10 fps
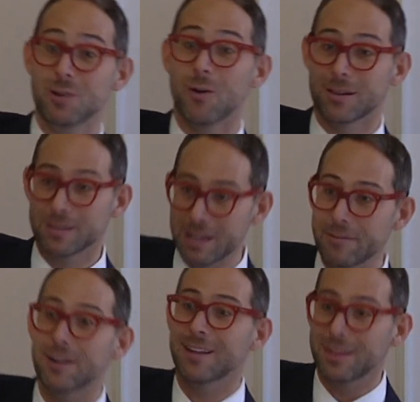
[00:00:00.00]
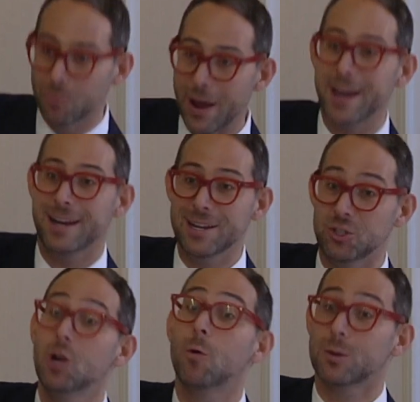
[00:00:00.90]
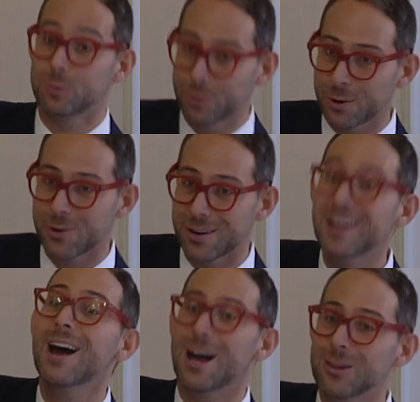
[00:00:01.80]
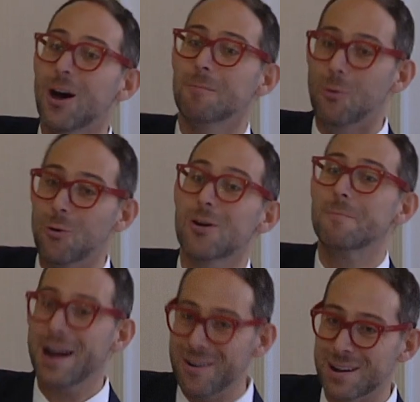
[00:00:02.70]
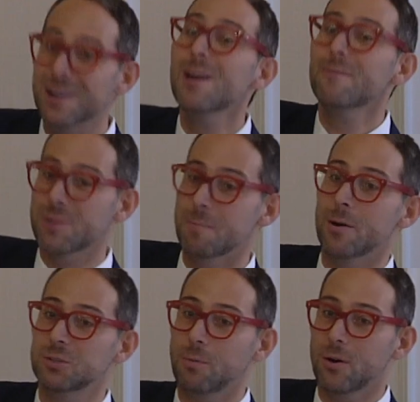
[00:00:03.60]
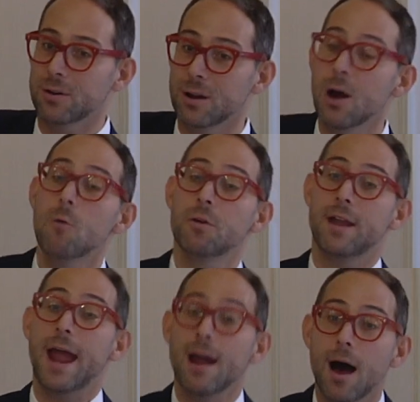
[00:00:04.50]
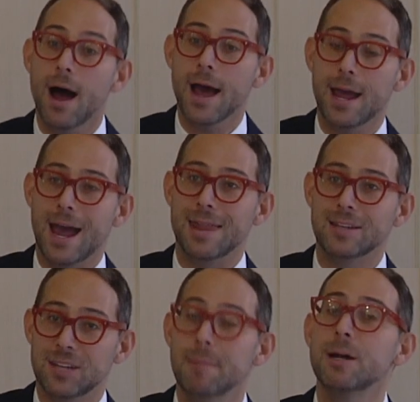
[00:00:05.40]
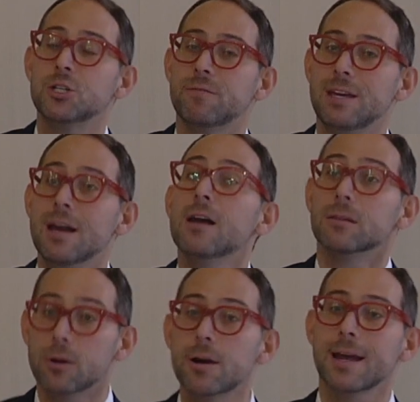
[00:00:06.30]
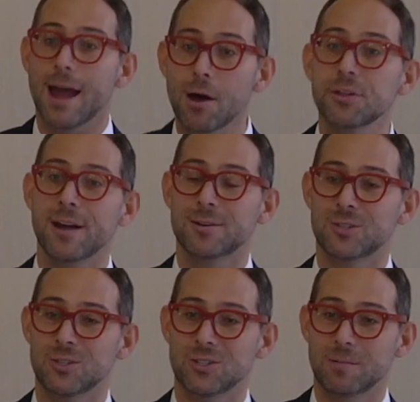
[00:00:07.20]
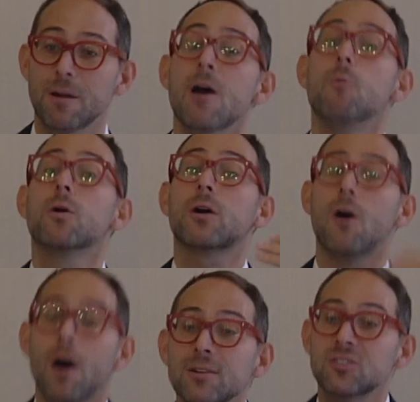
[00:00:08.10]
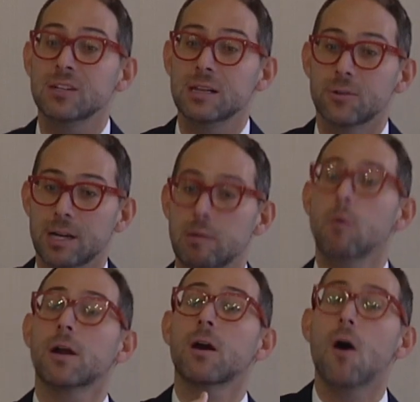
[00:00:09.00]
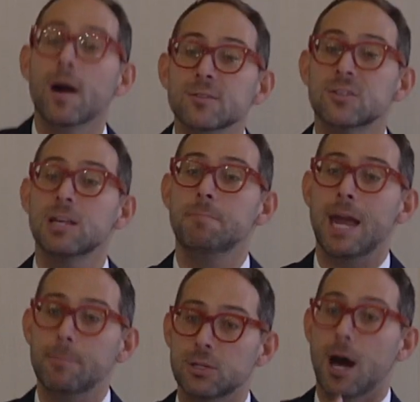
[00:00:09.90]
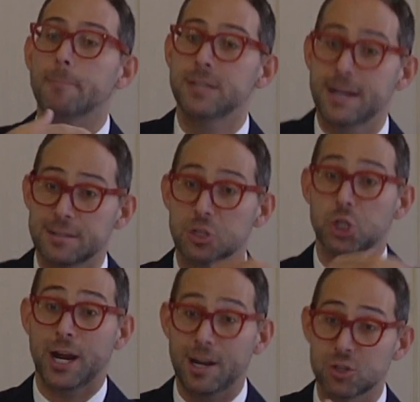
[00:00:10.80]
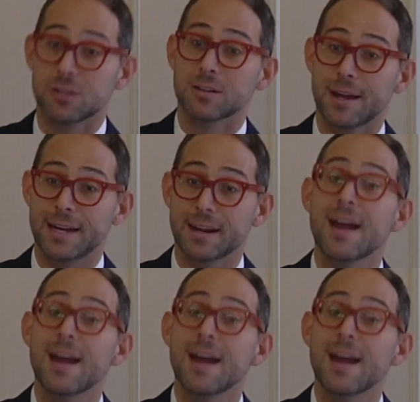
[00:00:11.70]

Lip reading: You want to leave it the way it is. You don't want to learn a lot more about it for the most part. With an AI and this image of the learning healthcare system, we're constantly learning. We want to constantly be able to update and change and the like.